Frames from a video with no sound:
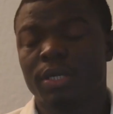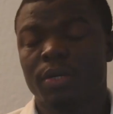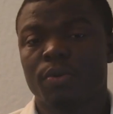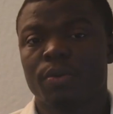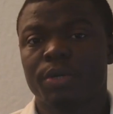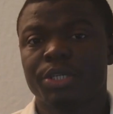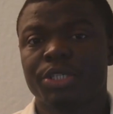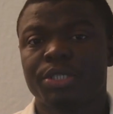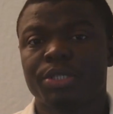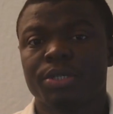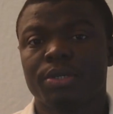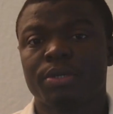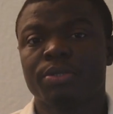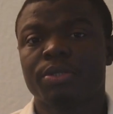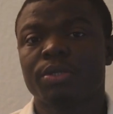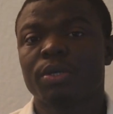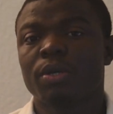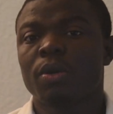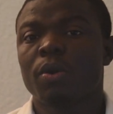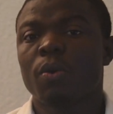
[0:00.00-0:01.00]
the
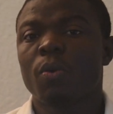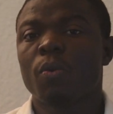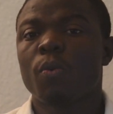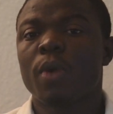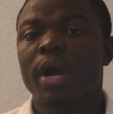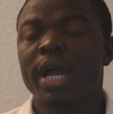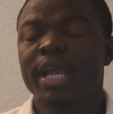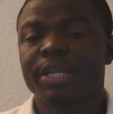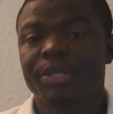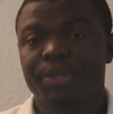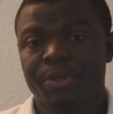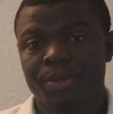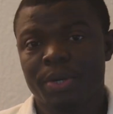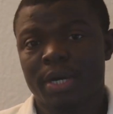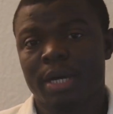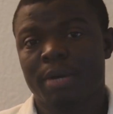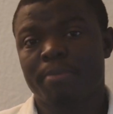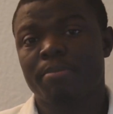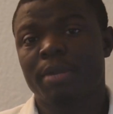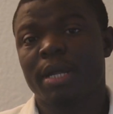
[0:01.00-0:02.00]
questions: why do
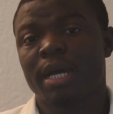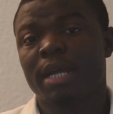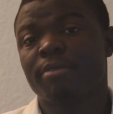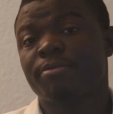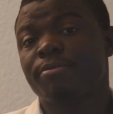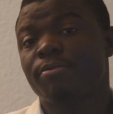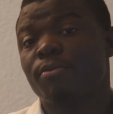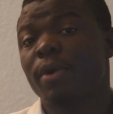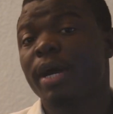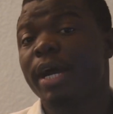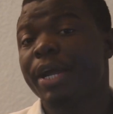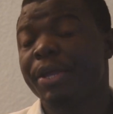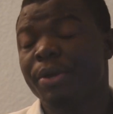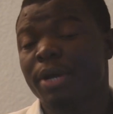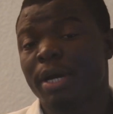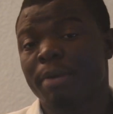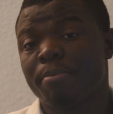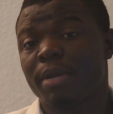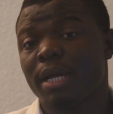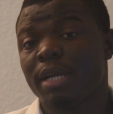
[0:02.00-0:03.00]
you apply? Why are
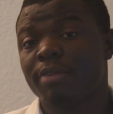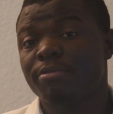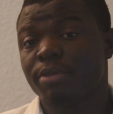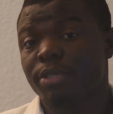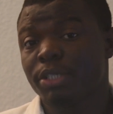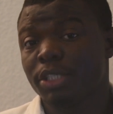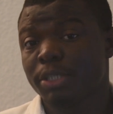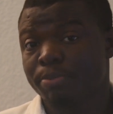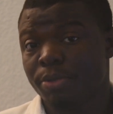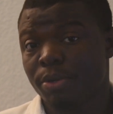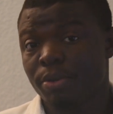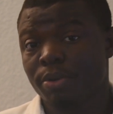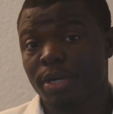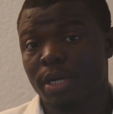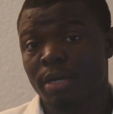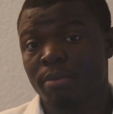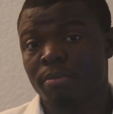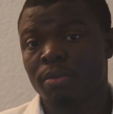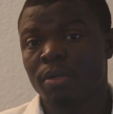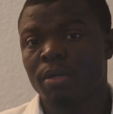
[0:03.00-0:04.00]
you applying for this
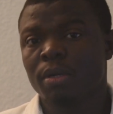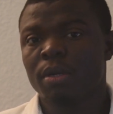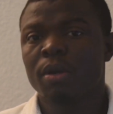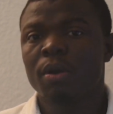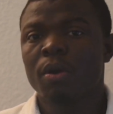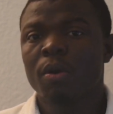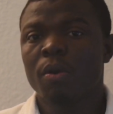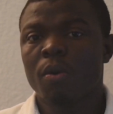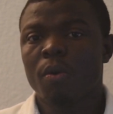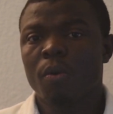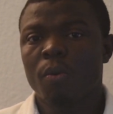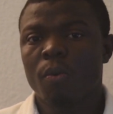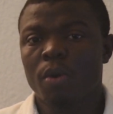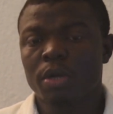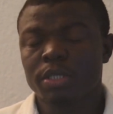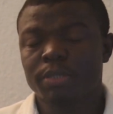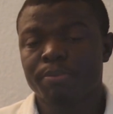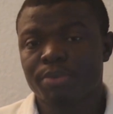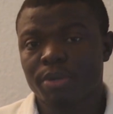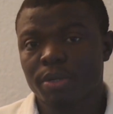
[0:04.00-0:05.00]
program?
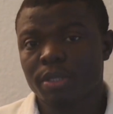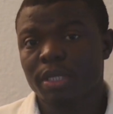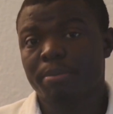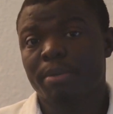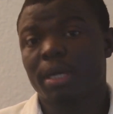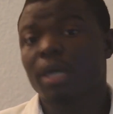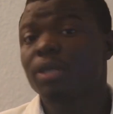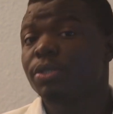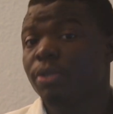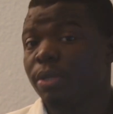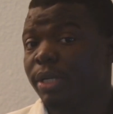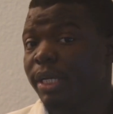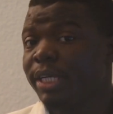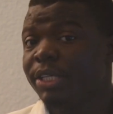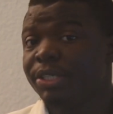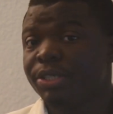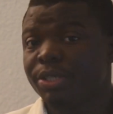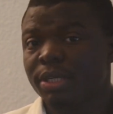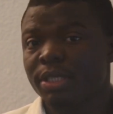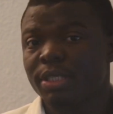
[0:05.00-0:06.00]
What brought about your
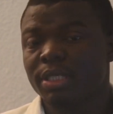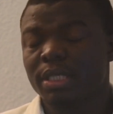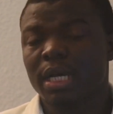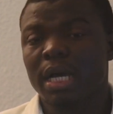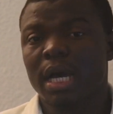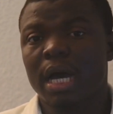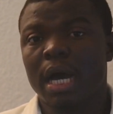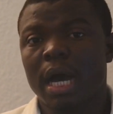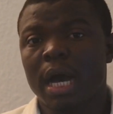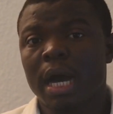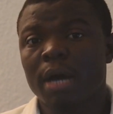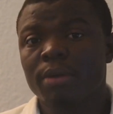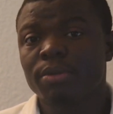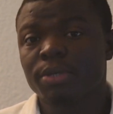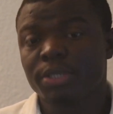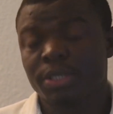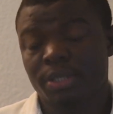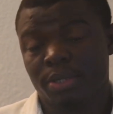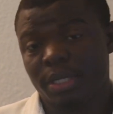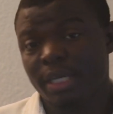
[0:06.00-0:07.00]
interest? How
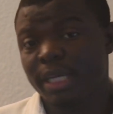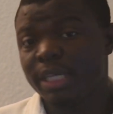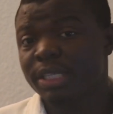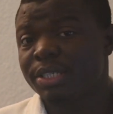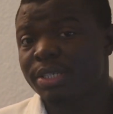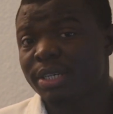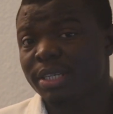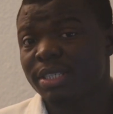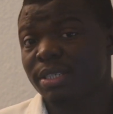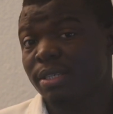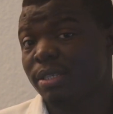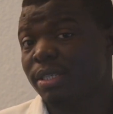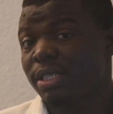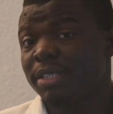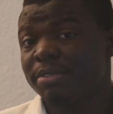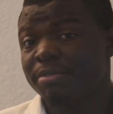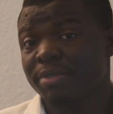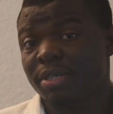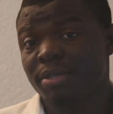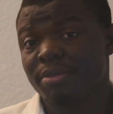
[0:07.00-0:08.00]
does your interest in
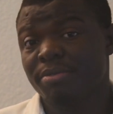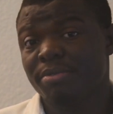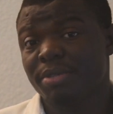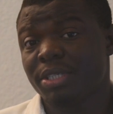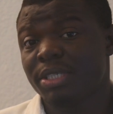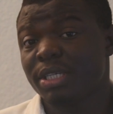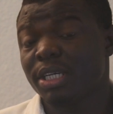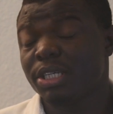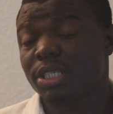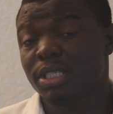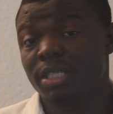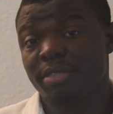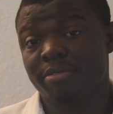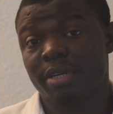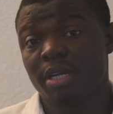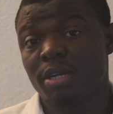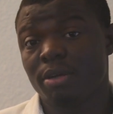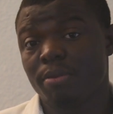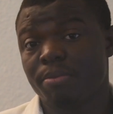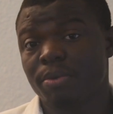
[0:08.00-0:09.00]
this field of research
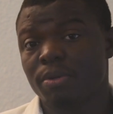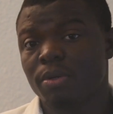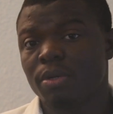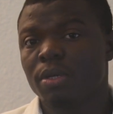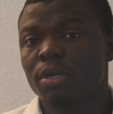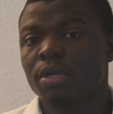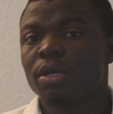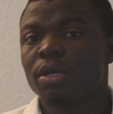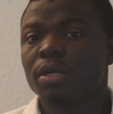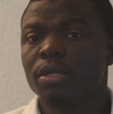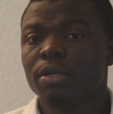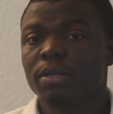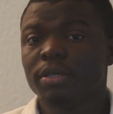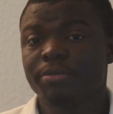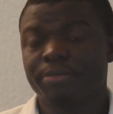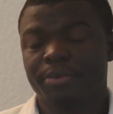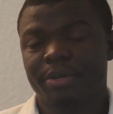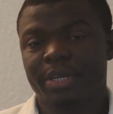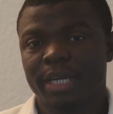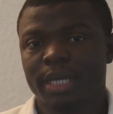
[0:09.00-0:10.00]
develop?
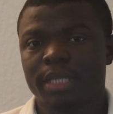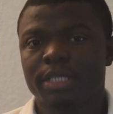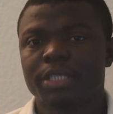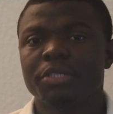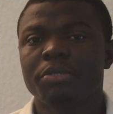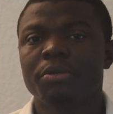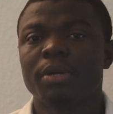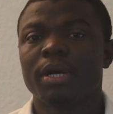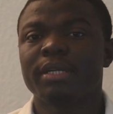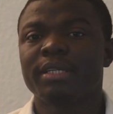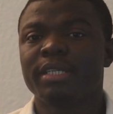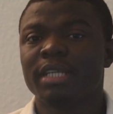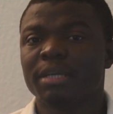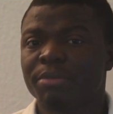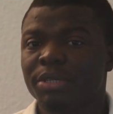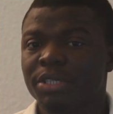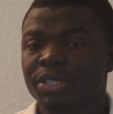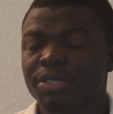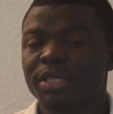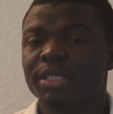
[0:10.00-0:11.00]
Don't forget, you are
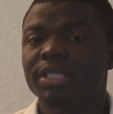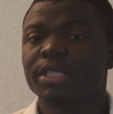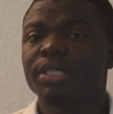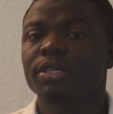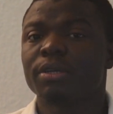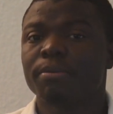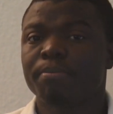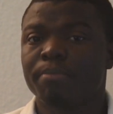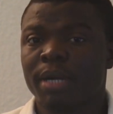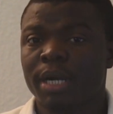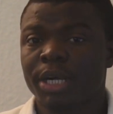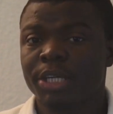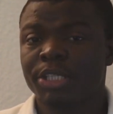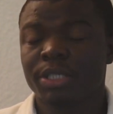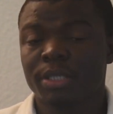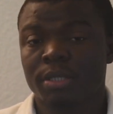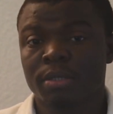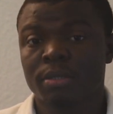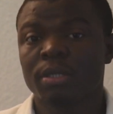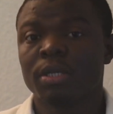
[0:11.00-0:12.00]
demonstrating your
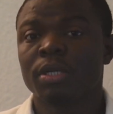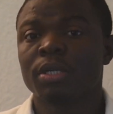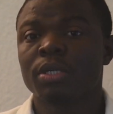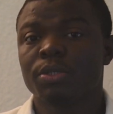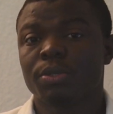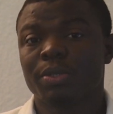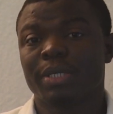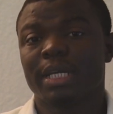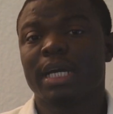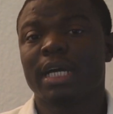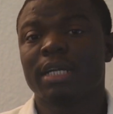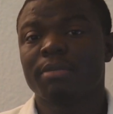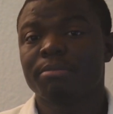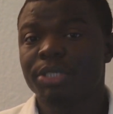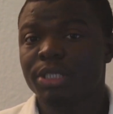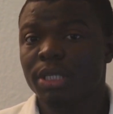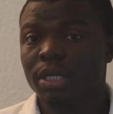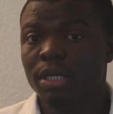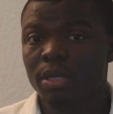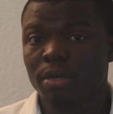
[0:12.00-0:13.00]
passion to the
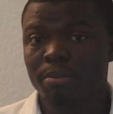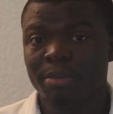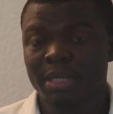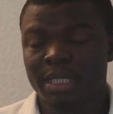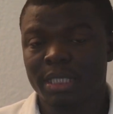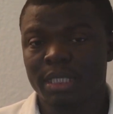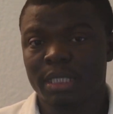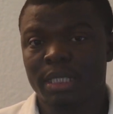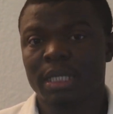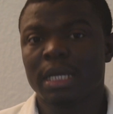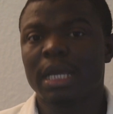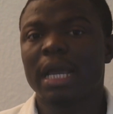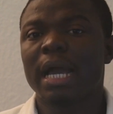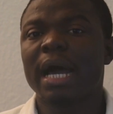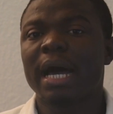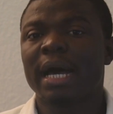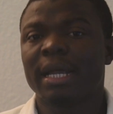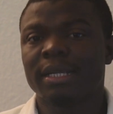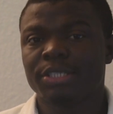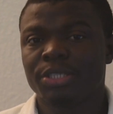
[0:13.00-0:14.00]
admission committee,
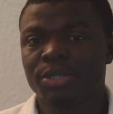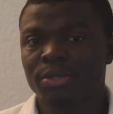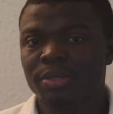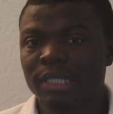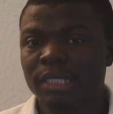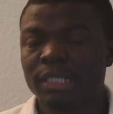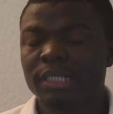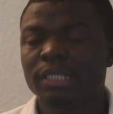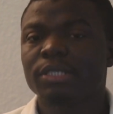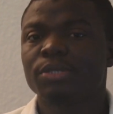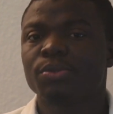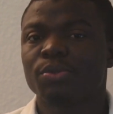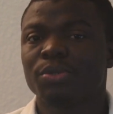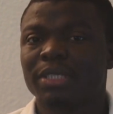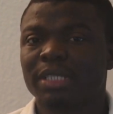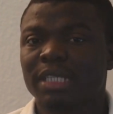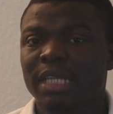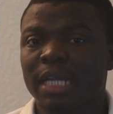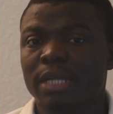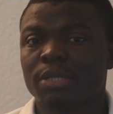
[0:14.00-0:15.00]
and you need to
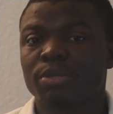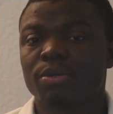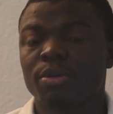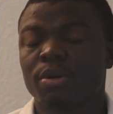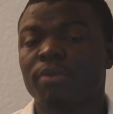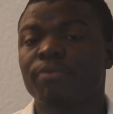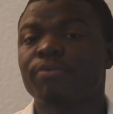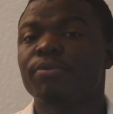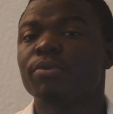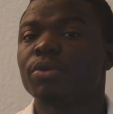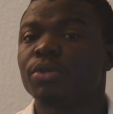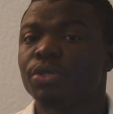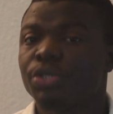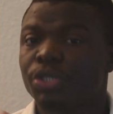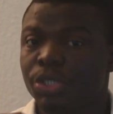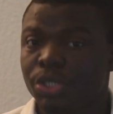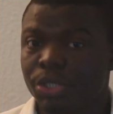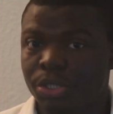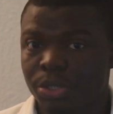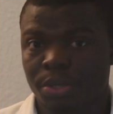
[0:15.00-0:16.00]
start off
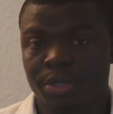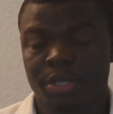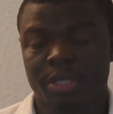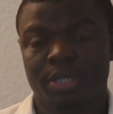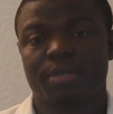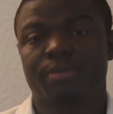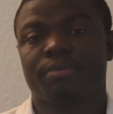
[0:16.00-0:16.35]
strong.